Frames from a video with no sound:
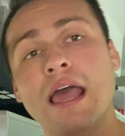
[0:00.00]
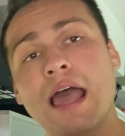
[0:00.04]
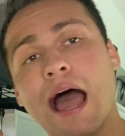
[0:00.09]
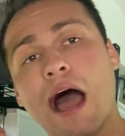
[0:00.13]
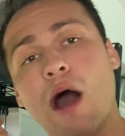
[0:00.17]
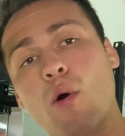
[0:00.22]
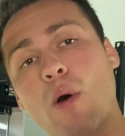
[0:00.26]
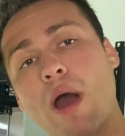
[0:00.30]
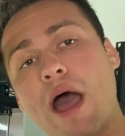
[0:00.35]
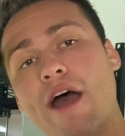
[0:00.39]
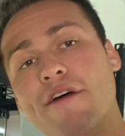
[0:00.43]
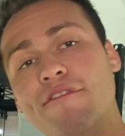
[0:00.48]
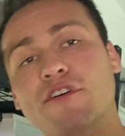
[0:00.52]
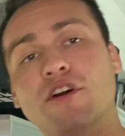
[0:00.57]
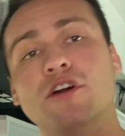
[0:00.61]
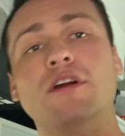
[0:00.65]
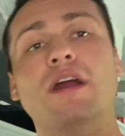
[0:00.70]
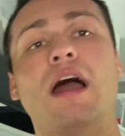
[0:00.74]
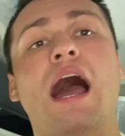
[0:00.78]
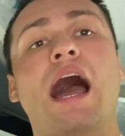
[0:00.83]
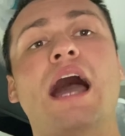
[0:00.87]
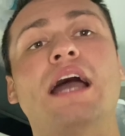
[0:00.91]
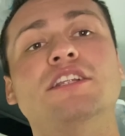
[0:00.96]

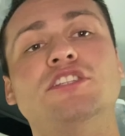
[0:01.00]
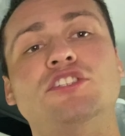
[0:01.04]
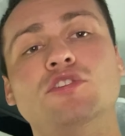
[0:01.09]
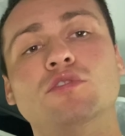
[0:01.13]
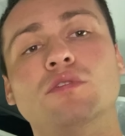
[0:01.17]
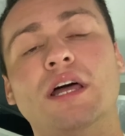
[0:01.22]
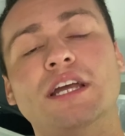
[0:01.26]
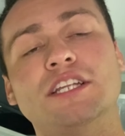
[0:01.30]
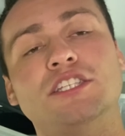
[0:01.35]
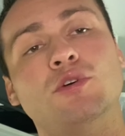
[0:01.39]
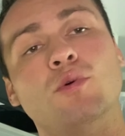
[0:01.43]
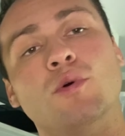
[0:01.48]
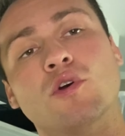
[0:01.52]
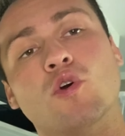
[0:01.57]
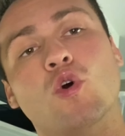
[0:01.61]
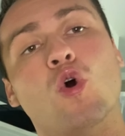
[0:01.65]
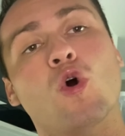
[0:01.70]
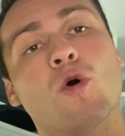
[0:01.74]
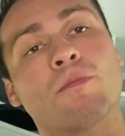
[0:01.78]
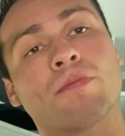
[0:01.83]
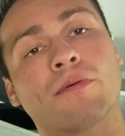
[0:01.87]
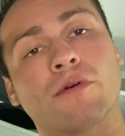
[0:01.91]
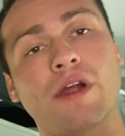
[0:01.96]
However, I do like to
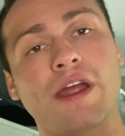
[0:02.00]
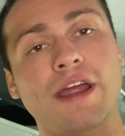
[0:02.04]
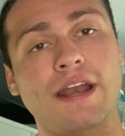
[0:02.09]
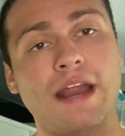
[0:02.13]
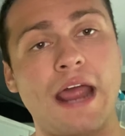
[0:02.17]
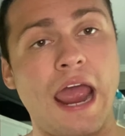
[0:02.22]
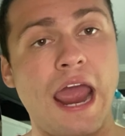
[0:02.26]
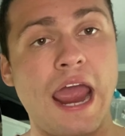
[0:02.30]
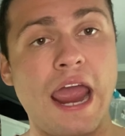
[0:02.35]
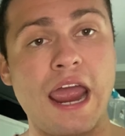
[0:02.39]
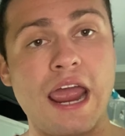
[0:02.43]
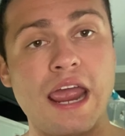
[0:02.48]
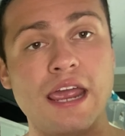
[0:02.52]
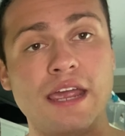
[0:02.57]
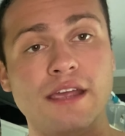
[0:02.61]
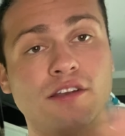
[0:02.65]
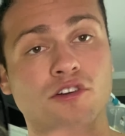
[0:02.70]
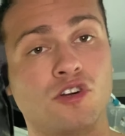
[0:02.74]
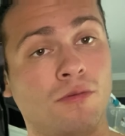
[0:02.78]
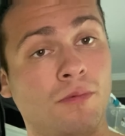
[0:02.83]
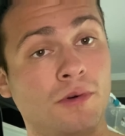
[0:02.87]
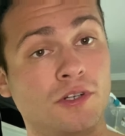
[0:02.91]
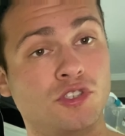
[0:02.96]
incorporate a
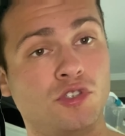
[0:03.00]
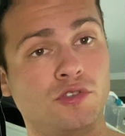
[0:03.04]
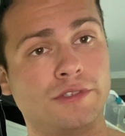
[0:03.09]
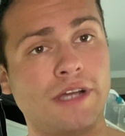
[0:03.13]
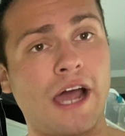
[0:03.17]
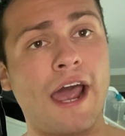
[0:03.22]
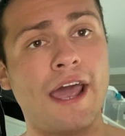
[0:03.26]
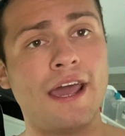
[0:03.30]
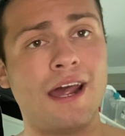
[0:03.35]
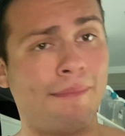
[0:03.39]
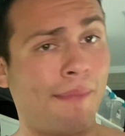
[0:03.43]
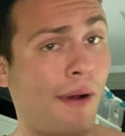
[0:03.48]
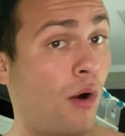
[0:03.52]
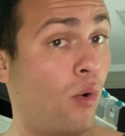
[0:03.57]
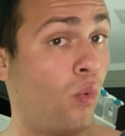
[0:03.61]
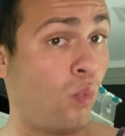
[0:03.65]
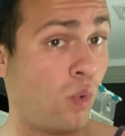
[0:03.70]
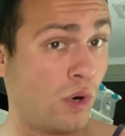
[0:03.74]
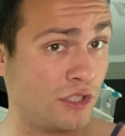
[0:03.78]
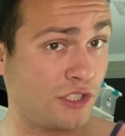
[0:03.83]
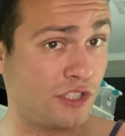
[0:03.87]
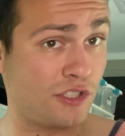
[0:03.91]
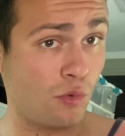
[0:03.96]
commercial diet about
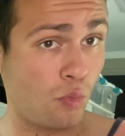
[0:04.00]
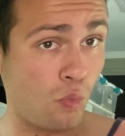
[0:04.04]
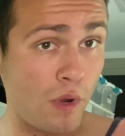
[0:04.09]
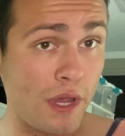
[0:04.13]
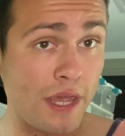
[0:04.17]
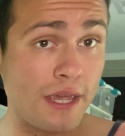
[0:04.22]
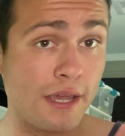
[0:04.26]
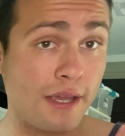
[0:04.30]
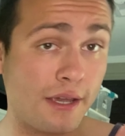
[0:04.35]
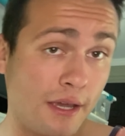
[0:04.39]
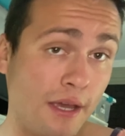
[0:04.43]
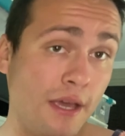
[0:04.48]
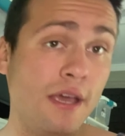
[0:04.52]
once a week.